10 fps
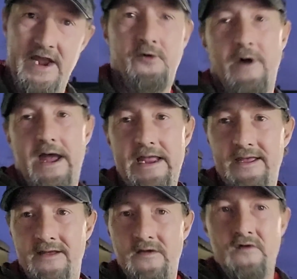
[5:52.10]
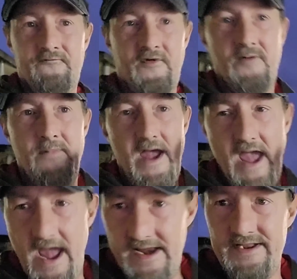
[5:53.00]
away from
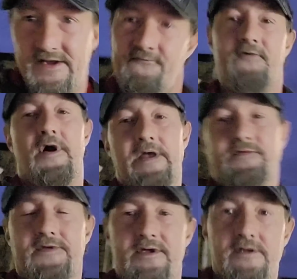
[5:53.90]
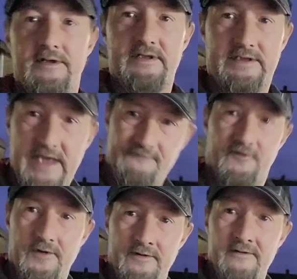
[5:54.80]
any advice
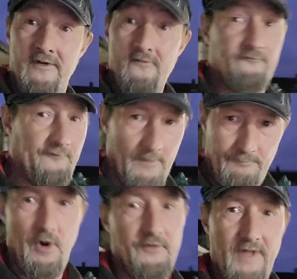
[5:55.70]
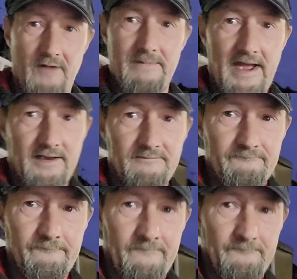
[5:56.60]
given from Pondo Man,
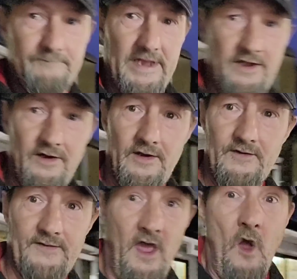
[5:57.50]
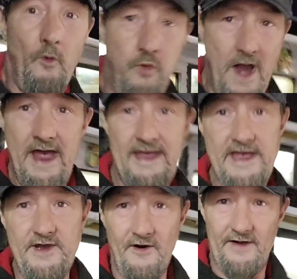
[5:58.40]
because where
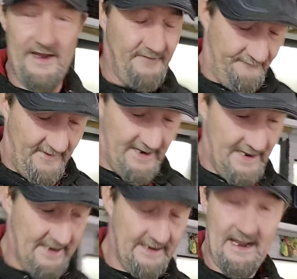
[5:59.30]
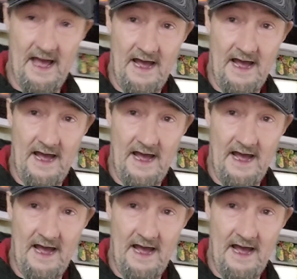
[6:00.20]
he got his fucking